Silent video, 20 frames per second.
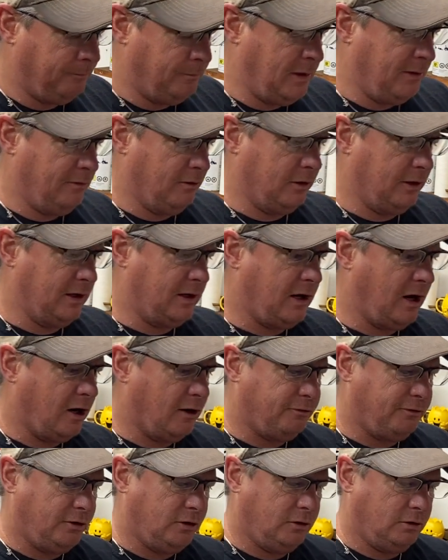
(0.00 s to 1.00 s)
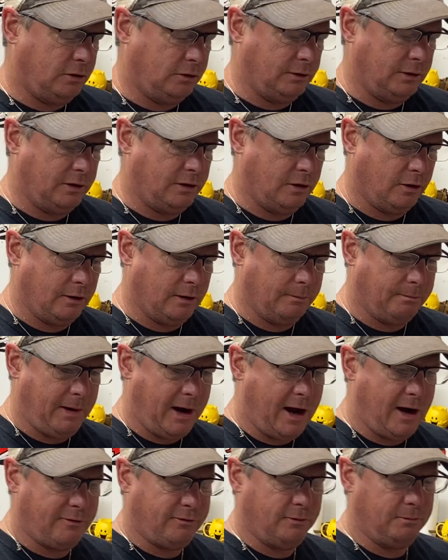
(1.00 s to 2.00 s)
Be really careful. Only turn it
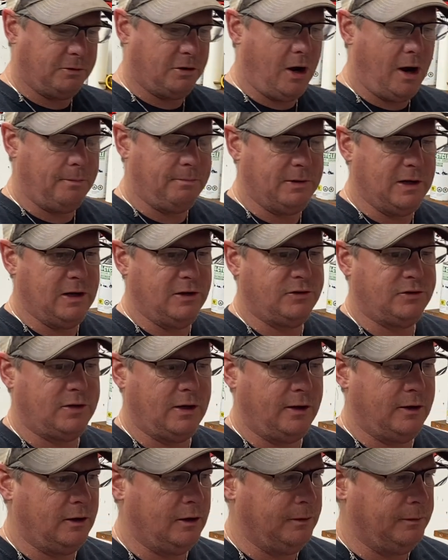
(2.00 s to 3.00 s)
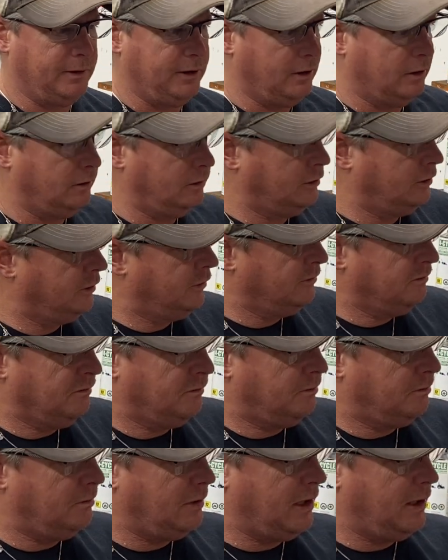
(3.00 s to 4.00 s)
back from top dead center, you know,
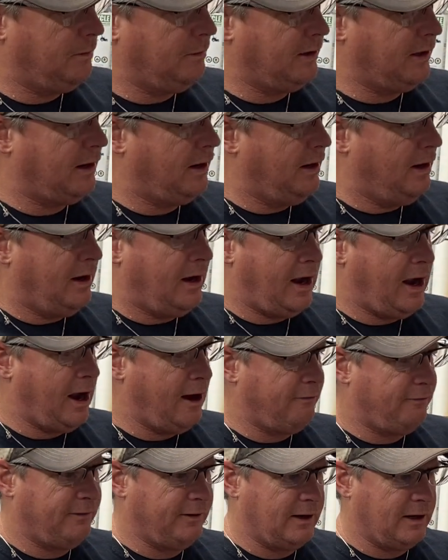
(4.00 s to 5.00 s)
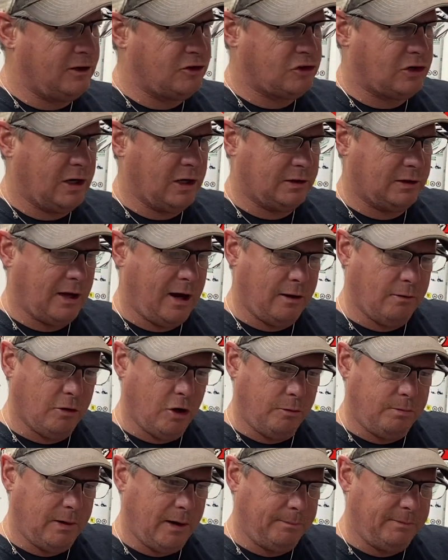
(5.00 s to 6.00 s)
maybe half an inch. Get that
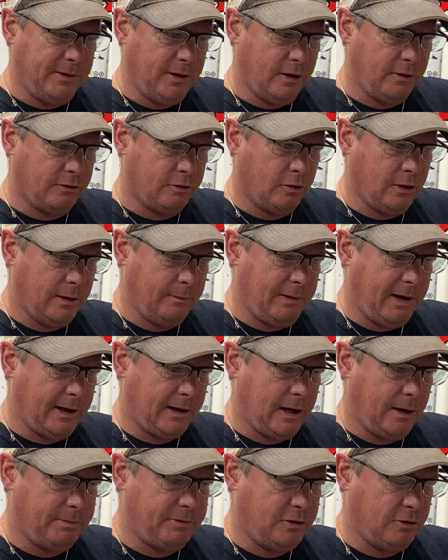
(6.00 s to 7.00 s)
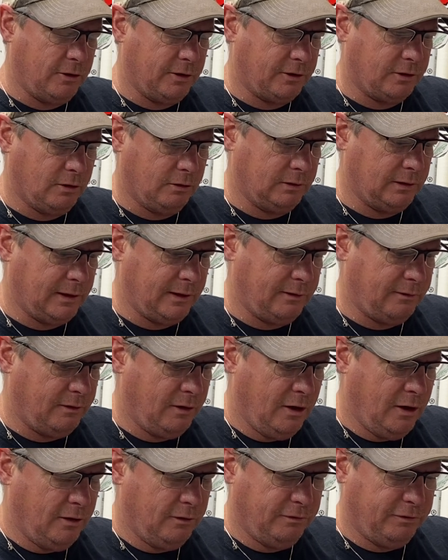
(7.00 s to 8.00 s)
rope up there and turn it back up to it. Don't let it
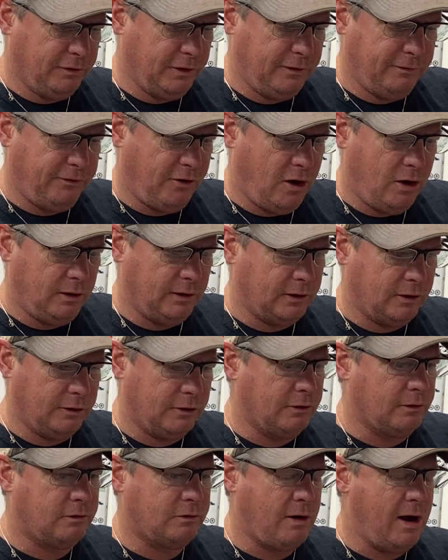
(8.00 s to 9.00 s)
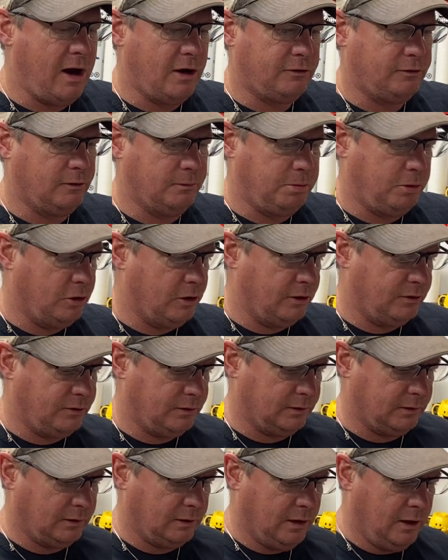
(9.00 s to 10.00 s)
free fall into the transfer ports
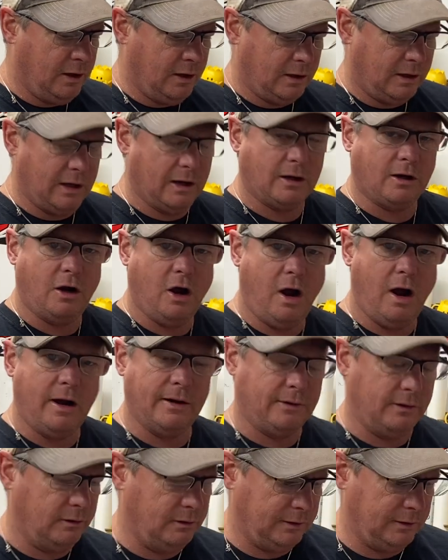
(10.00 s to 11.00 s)
and get caught.